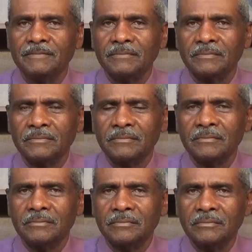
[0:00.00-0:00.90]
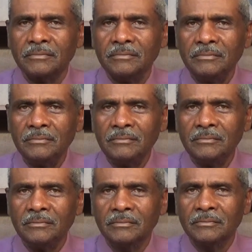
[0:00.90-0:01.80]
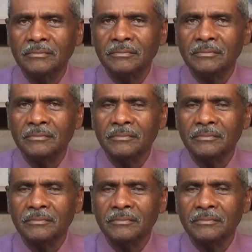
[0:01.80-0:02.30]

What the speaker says: No one is speaking in this clip.